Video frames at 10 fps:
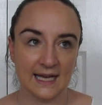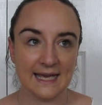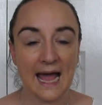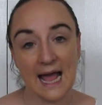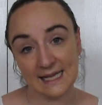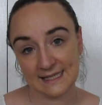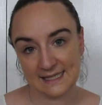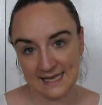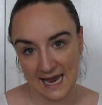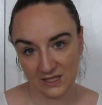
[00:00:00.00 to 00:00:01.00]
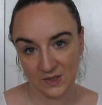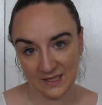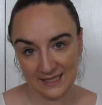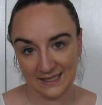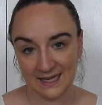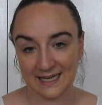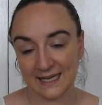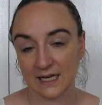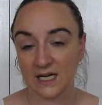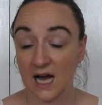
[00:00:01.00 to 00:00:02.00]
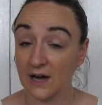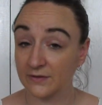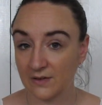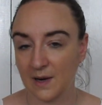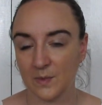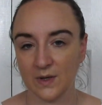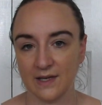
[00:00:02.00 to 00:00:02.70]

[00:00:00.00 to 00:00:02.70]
Cats naturally like cover up what